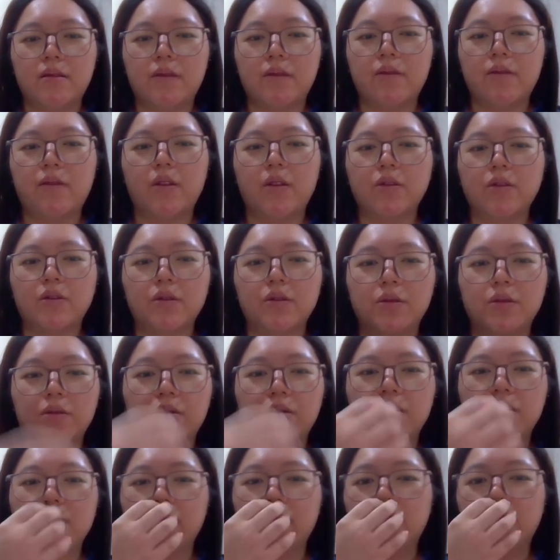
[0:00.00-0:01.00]
of course
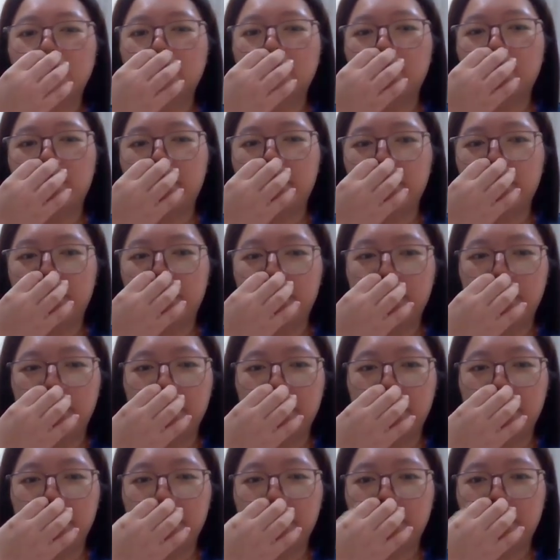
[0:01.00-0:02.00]
not.
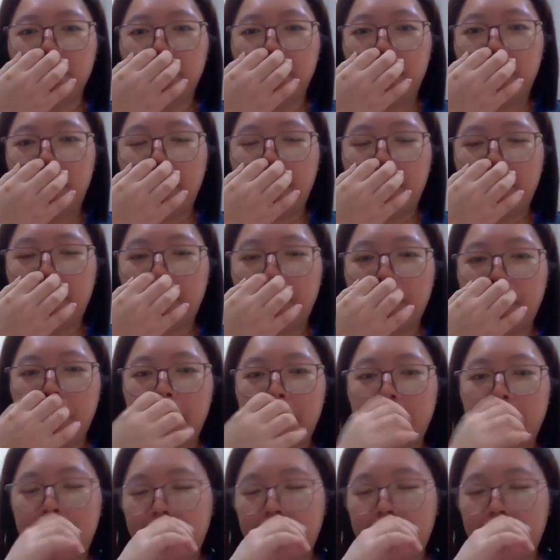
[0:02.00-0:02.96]
Of course not.